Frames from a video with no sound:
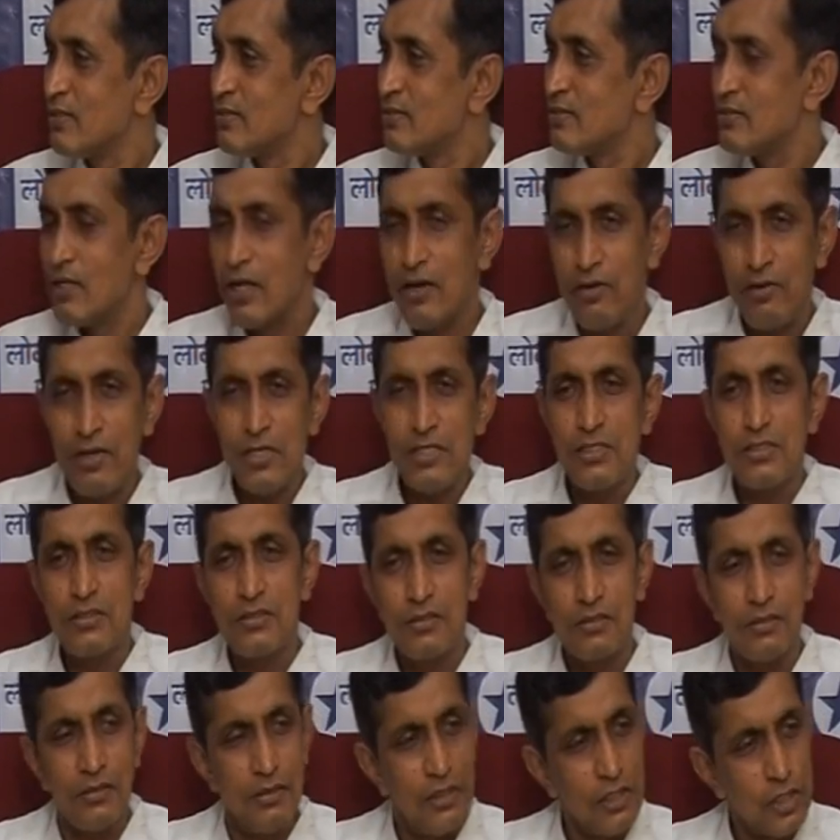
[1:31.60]
Terrorists
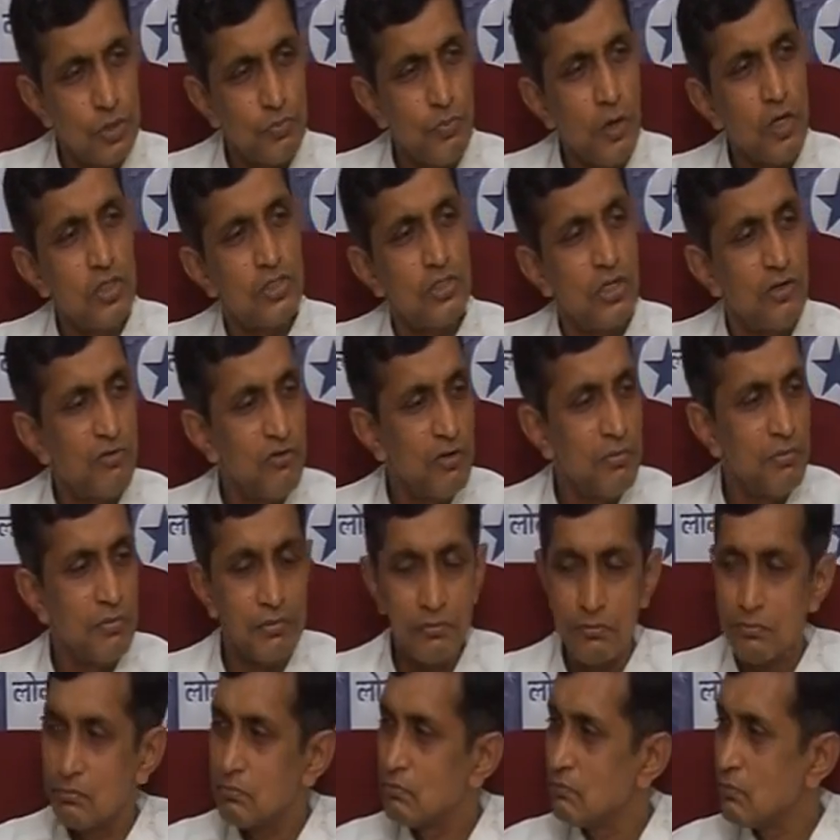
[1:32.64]
are sponsored
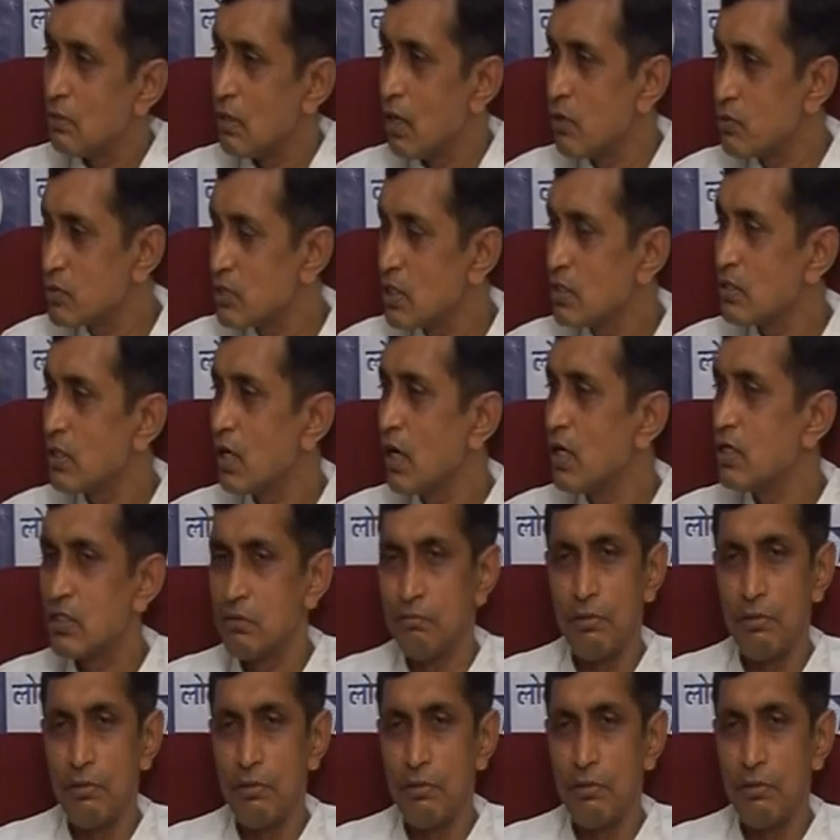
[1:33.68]
from outside the country,